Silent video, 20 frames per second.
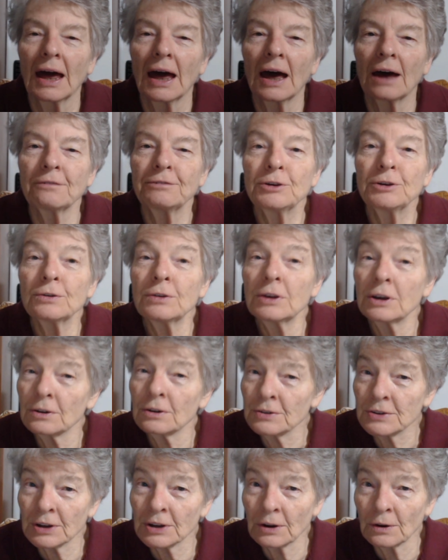A few
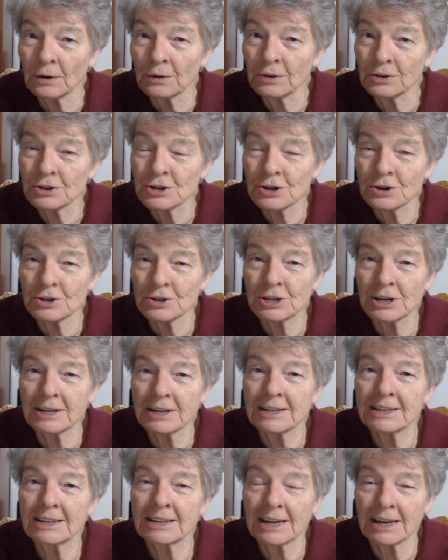years ago, the church did a
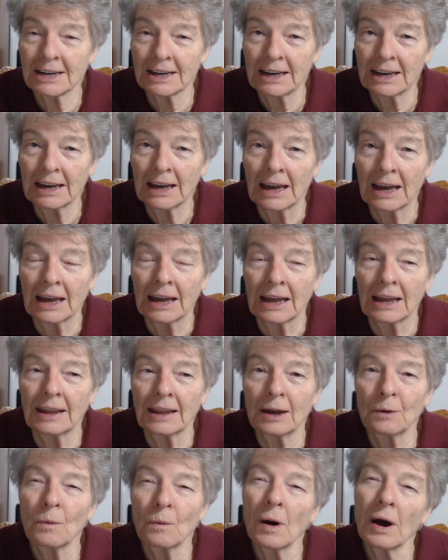study.
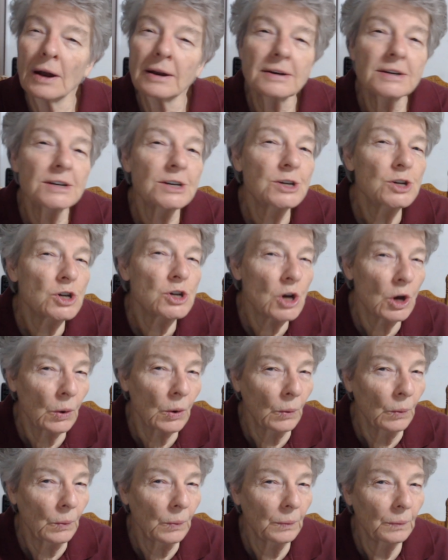They wanted to
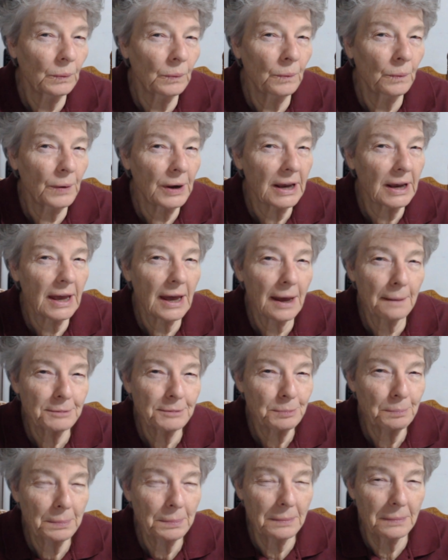know what kept
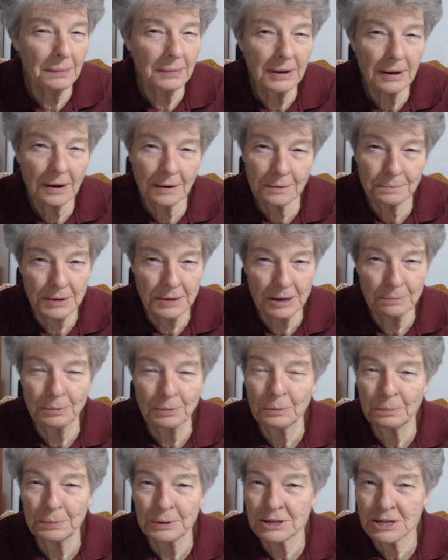young people
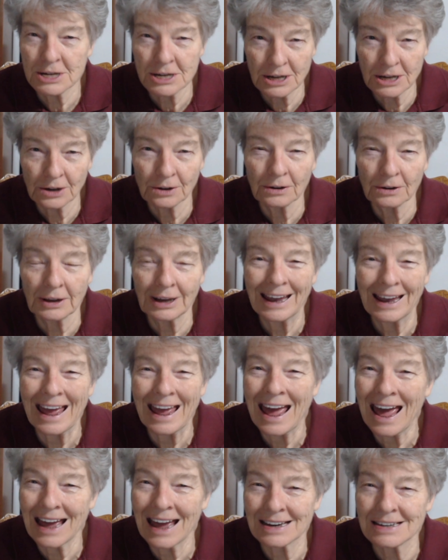particularly
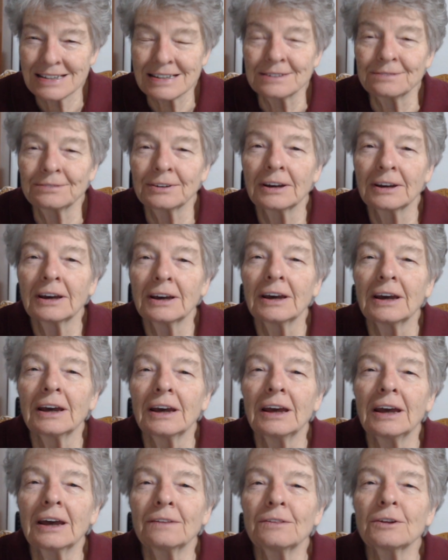active
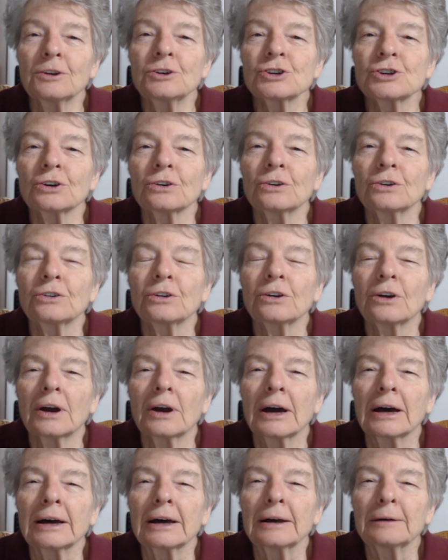in the church
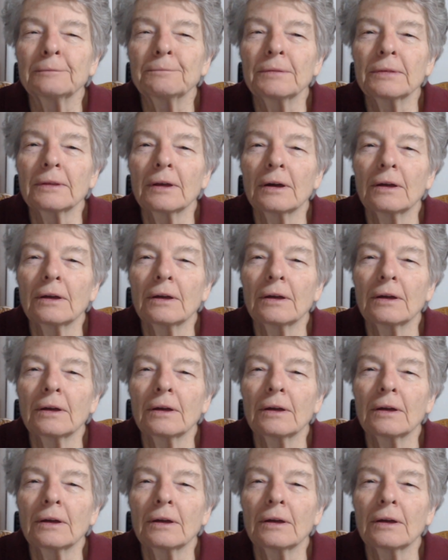um,